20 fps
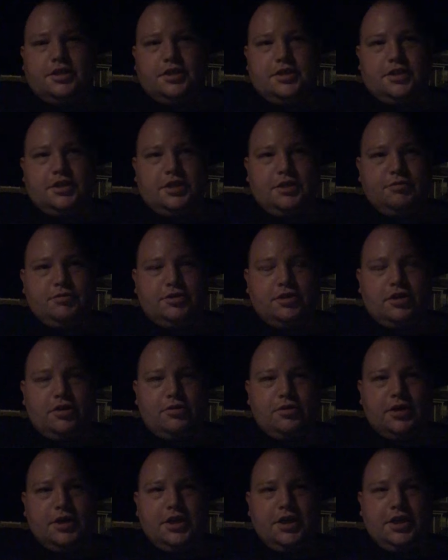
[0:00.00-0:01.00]
is he was
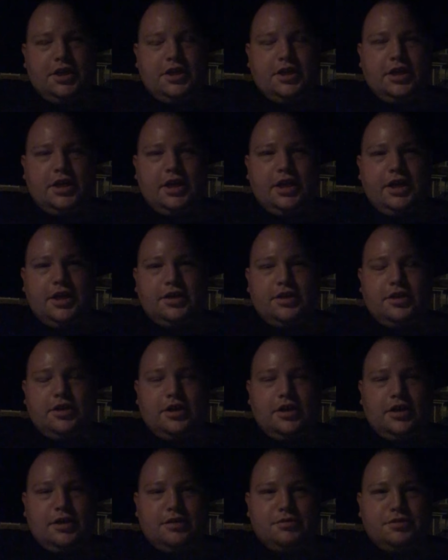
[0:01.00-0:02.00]
already in
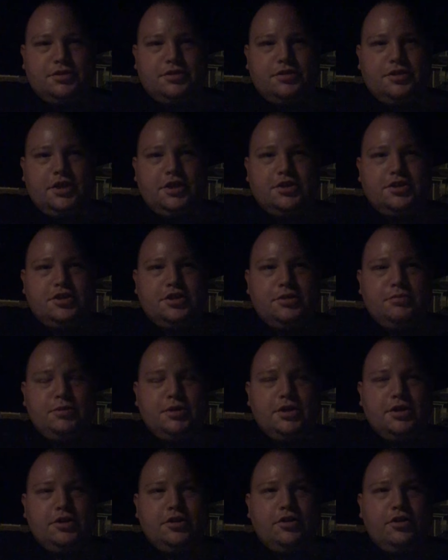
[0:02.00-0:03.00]
handcuffs, so that should have
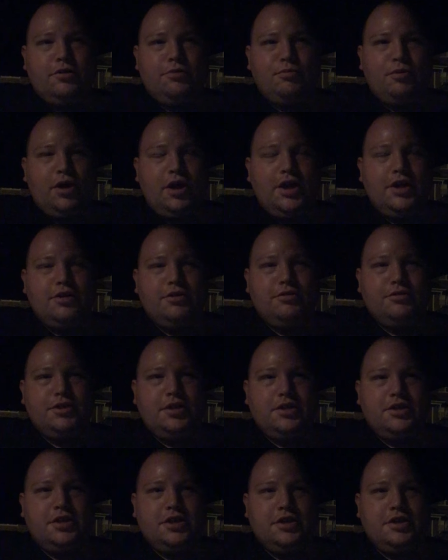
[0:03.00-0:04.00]
been a no-brainer
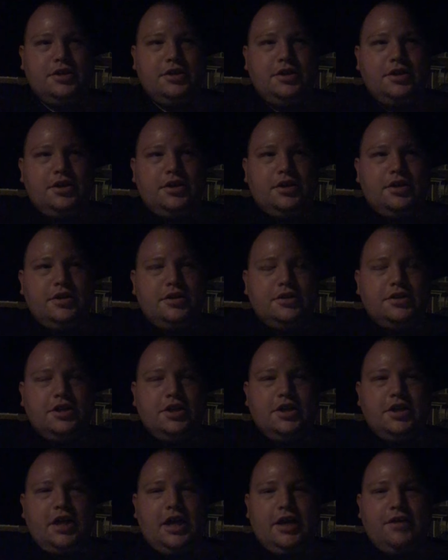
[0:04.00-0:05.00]
that they
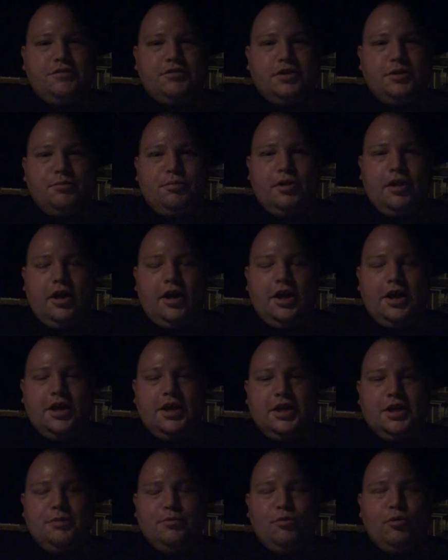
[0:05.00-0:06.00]
didn't have to apply
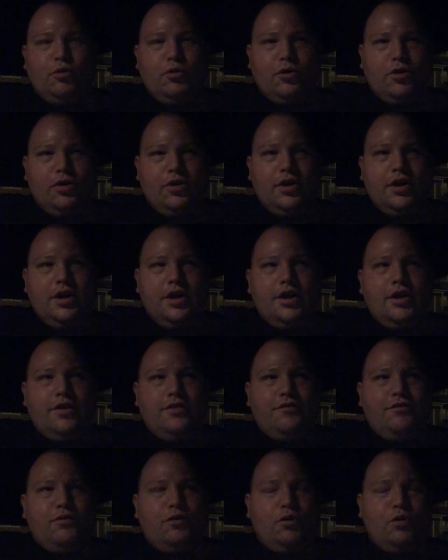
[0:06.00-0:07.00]
any more
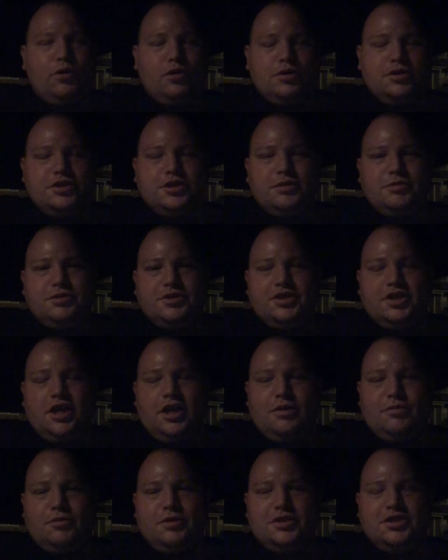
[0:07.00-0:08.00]
force. He was
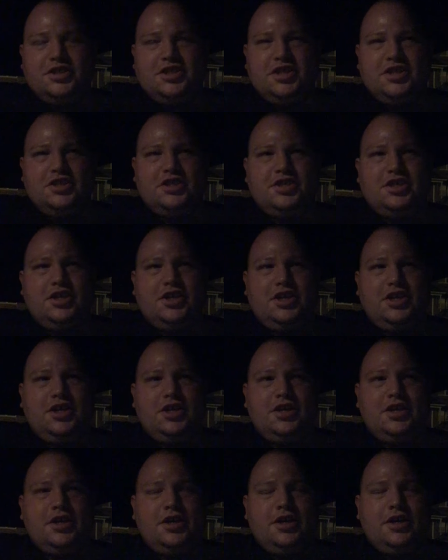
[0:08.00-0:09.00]
not
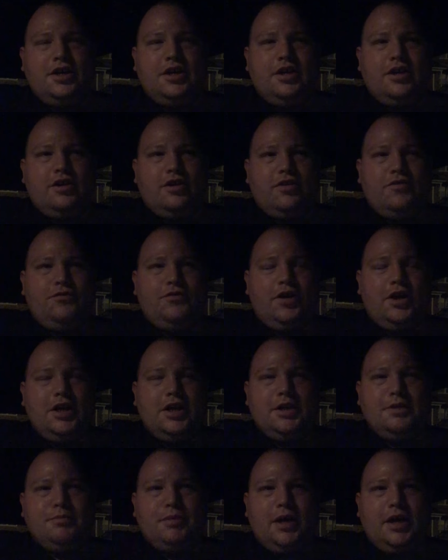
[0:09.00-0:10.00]
resisting or
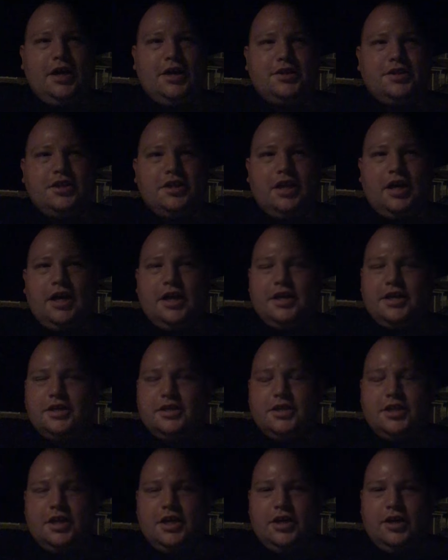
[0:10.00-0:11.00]
fighting back that I
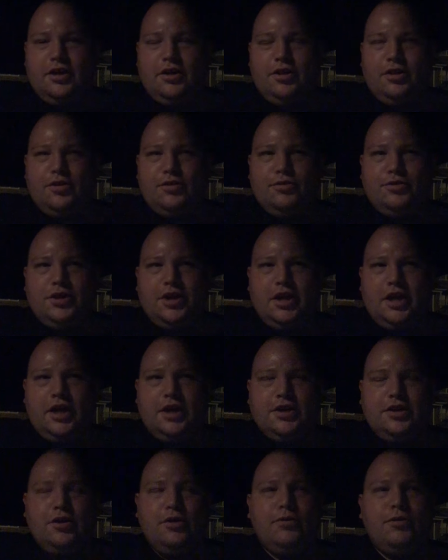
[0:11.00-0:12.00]
could tell or that I
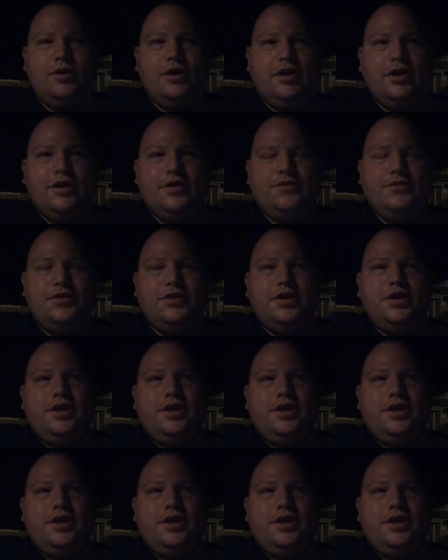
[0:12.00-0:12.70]
know of.